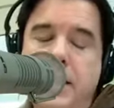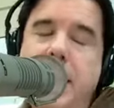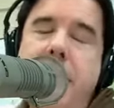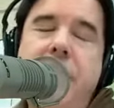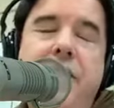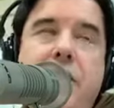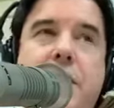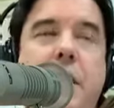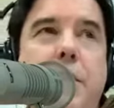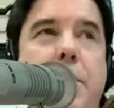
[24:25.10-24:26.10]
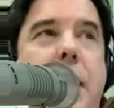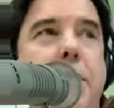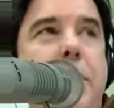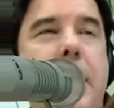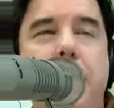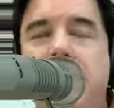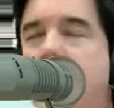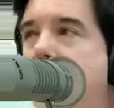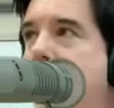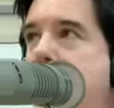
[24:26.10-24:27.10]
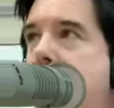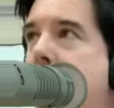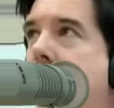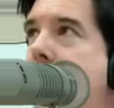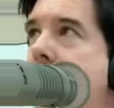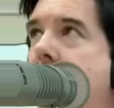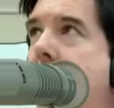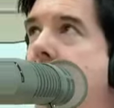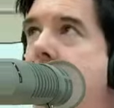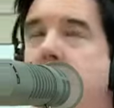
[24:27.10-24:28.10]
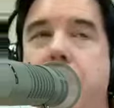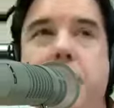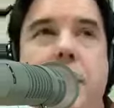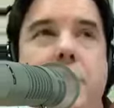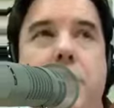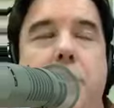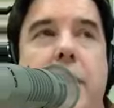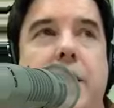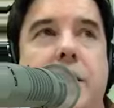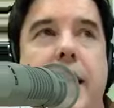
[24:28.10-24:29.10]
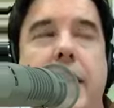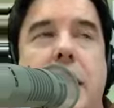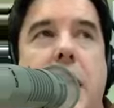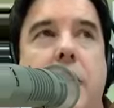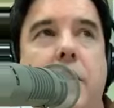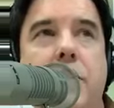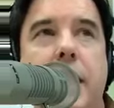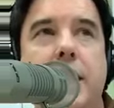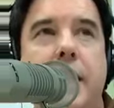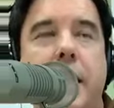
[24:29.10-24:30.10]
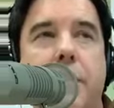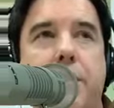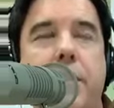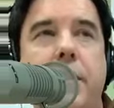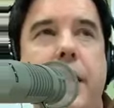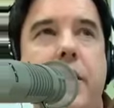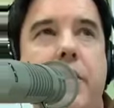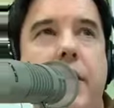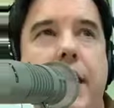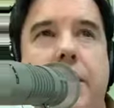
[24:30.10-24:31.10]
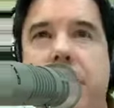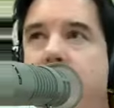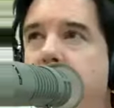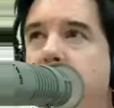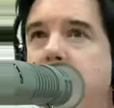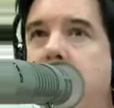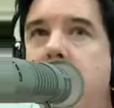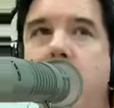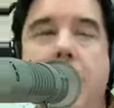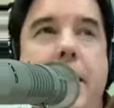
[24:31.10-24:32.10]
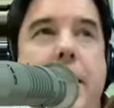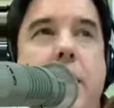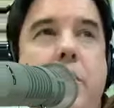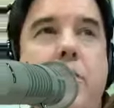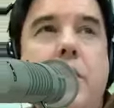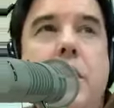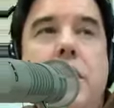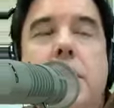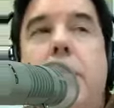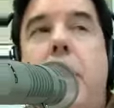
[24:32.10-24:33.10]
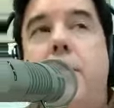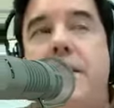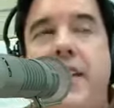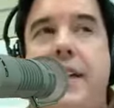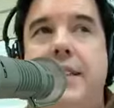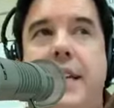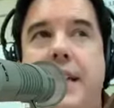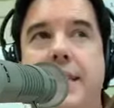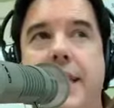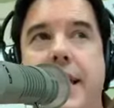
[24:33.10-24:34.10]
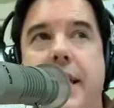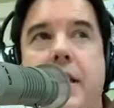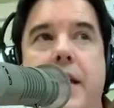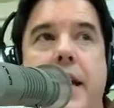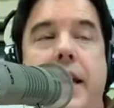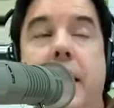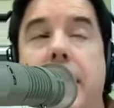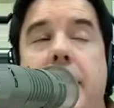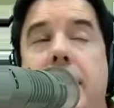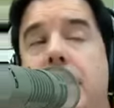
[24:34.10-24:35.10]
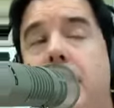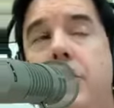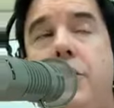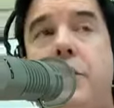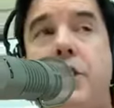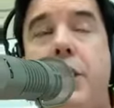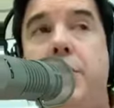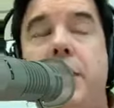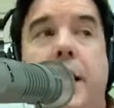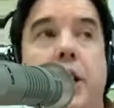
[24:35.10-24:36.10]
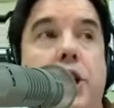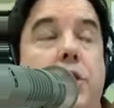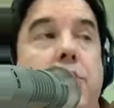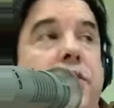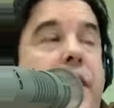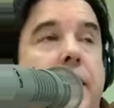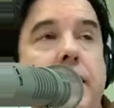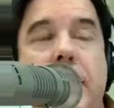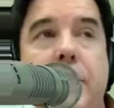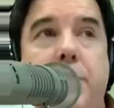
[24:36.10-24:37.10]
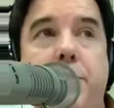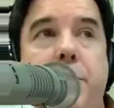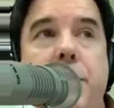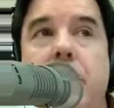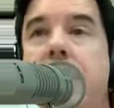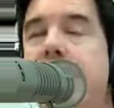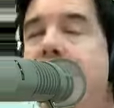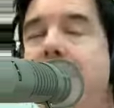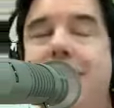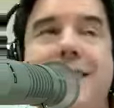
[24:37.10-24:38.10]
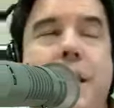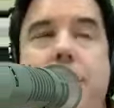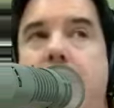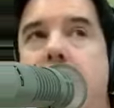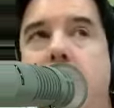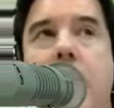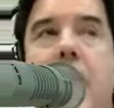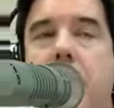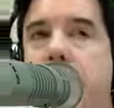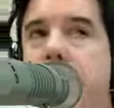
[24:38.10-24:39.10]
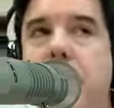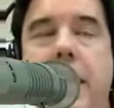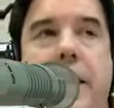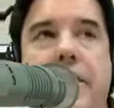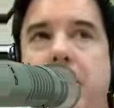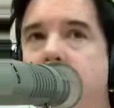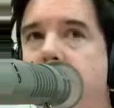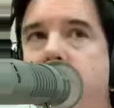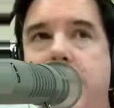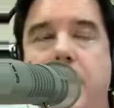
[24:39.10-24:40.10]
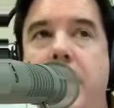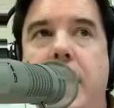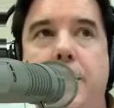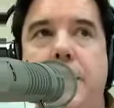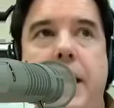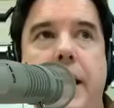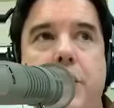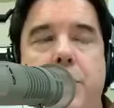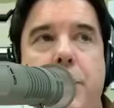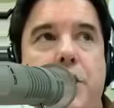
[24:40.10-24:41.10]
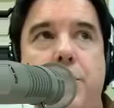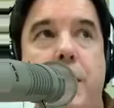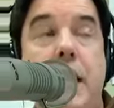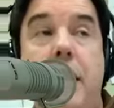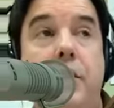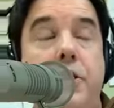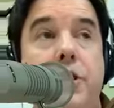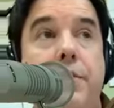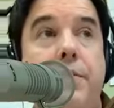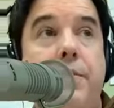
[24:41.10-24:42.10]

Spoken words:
Terry, the first thing your mom keeps telling me is that there's something that she wants to acknowledge as like a birthday or anniversary. I mean, I know tomorrow is Valentine's Day, and unless she was like a huge Valentine's person, there's something around birthday anniversary that she keeps saying she wants to acknowledge.